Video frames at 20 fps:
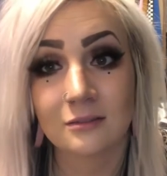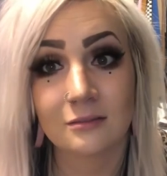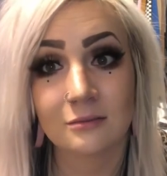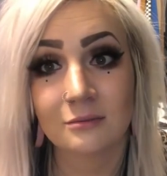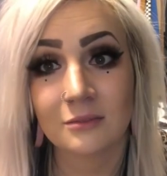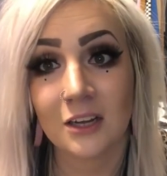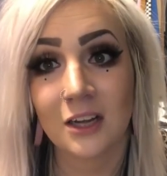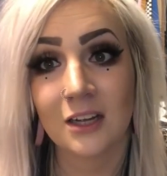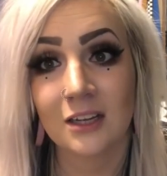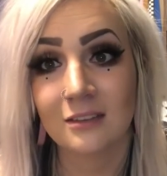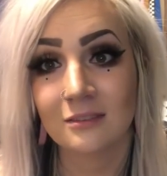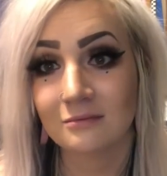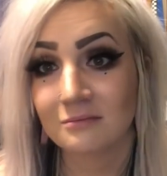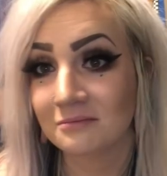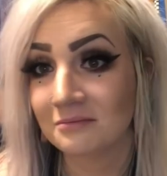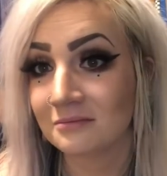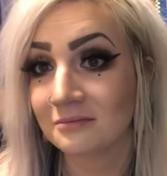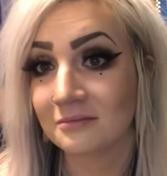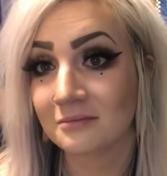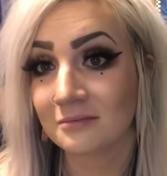but
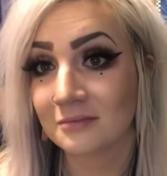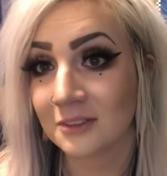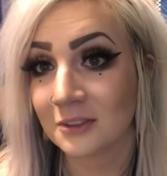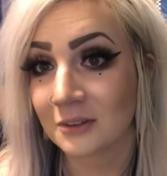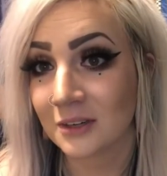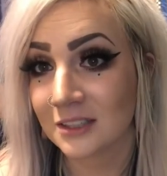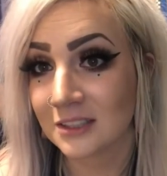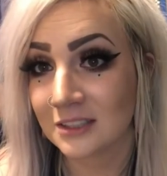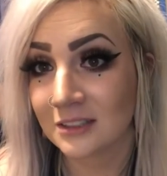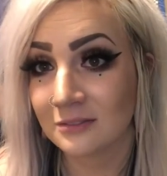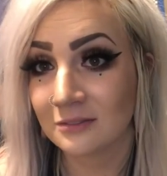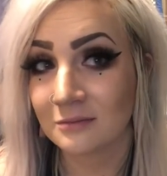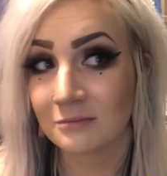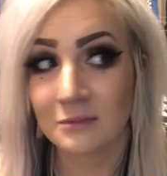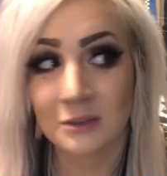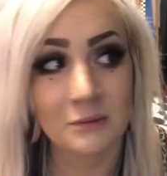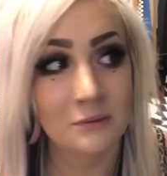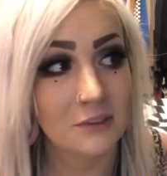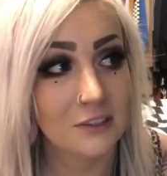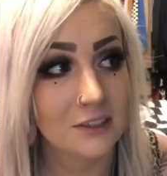the rest of
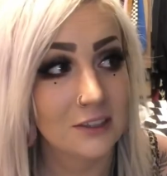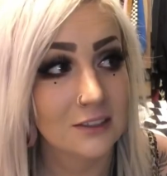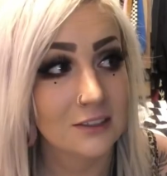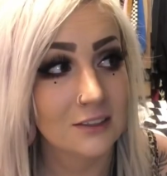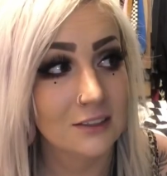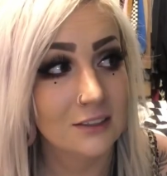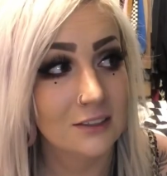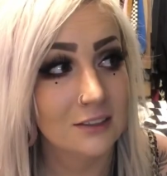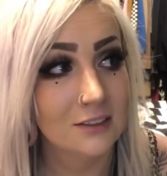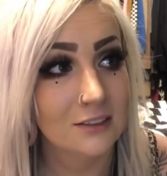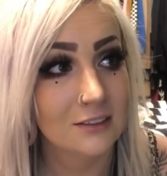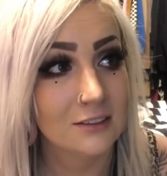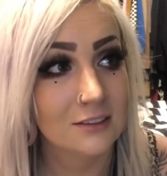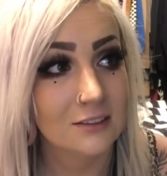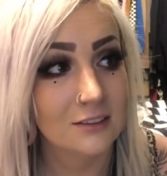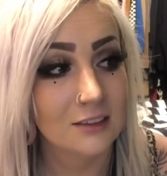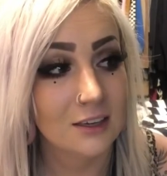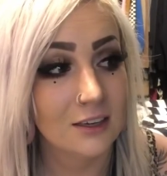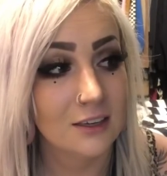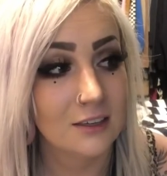my place is.
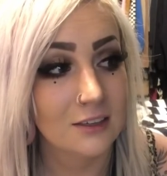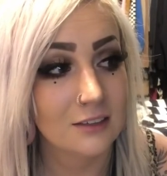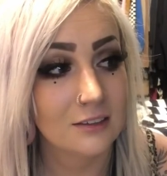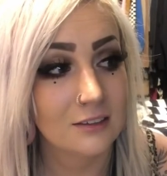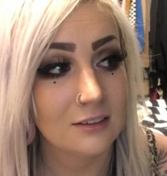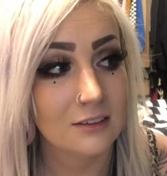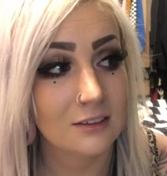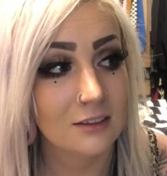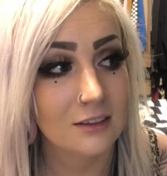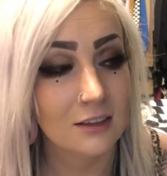And,